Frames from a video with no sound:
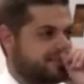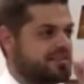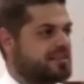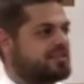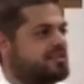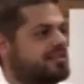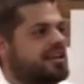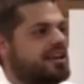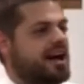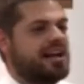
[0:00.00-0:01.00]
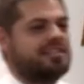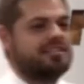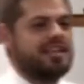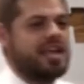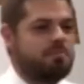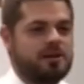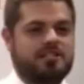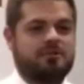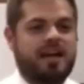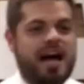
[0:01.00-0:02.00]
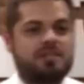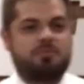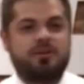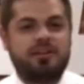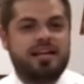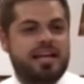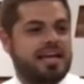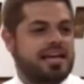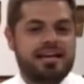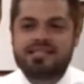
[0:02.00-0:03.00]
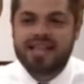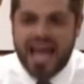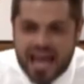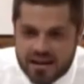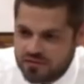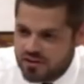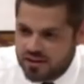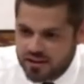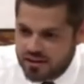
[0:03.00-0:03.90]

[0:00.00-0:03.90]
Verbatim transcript: So then I just keep preaching the gospel. He gets saved. Amen.